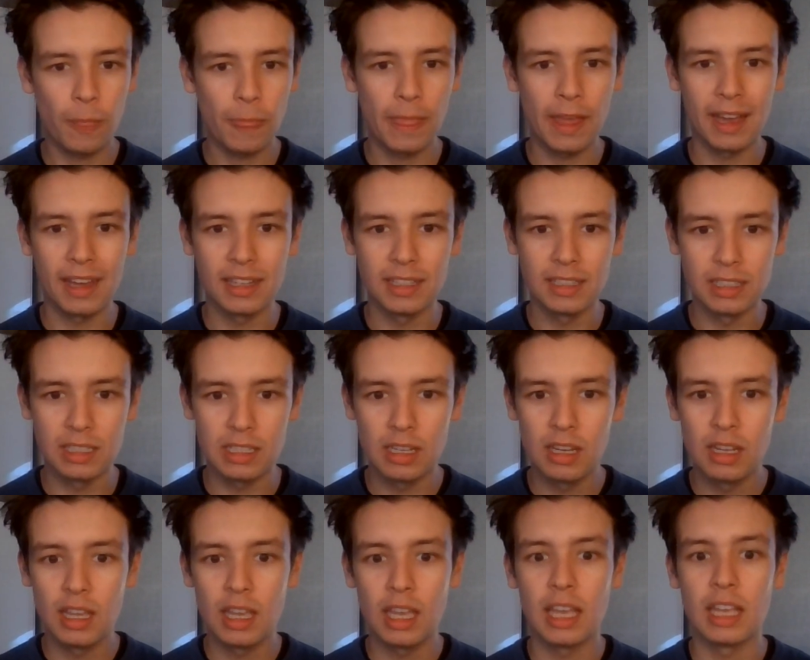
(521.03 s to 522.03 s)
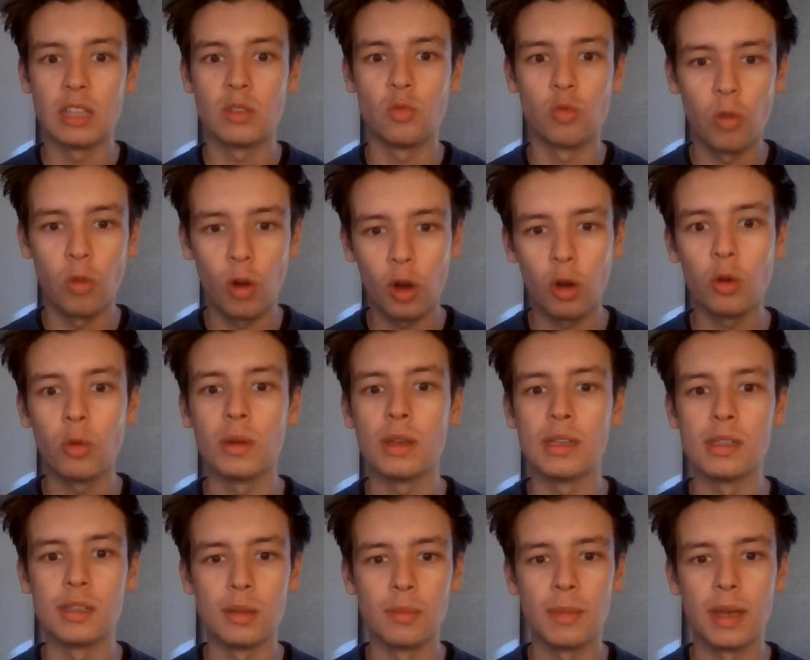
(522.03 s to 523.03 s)
and his role
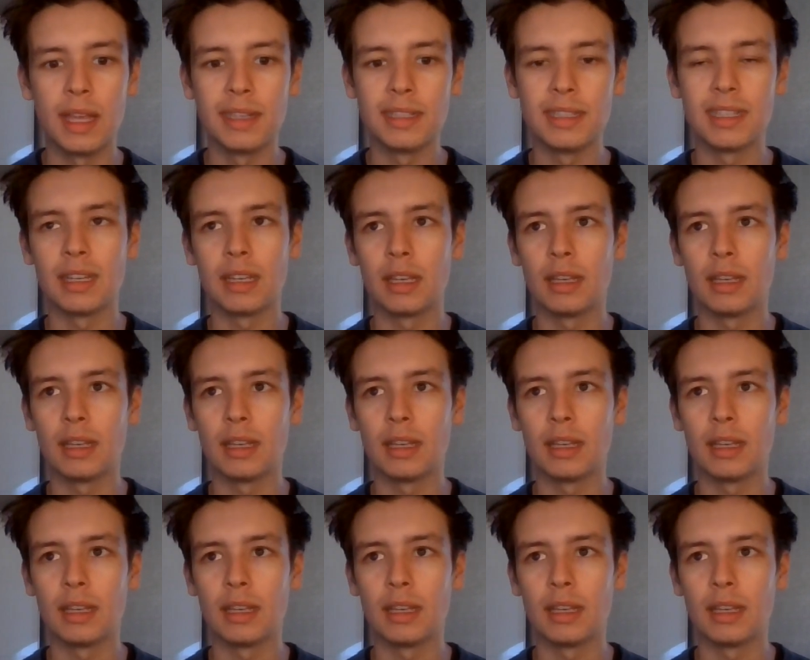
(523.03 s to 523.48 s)
is amazing.